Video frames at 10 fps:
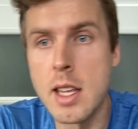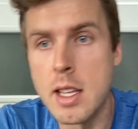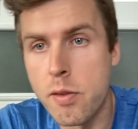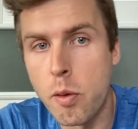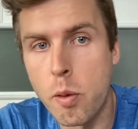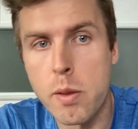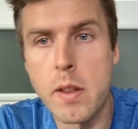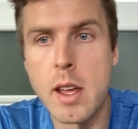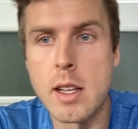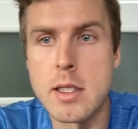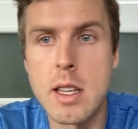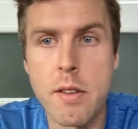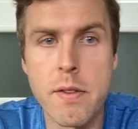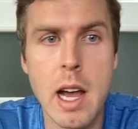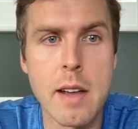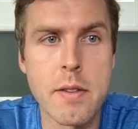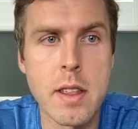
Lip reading: these four things, these five